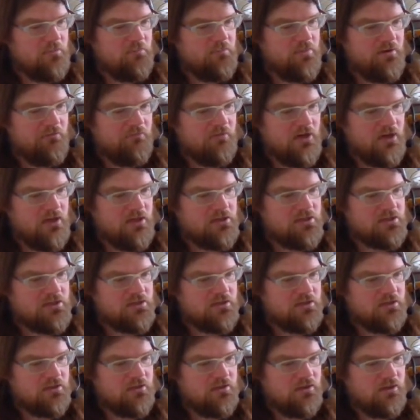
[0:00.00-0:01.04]

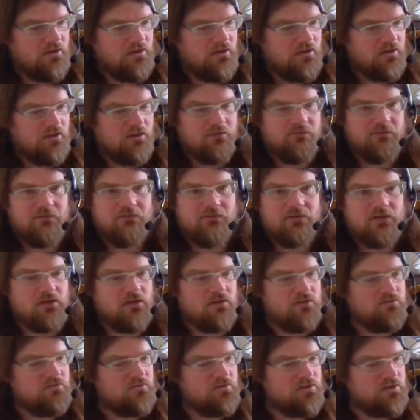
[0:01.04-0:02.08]
bitrate
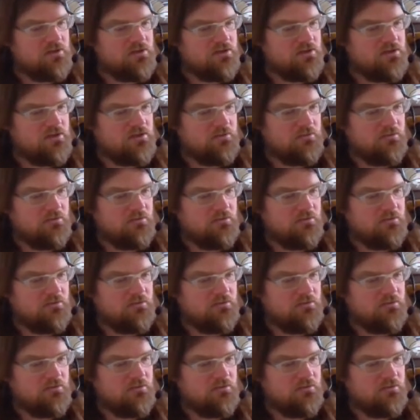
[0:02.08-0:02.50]
1500.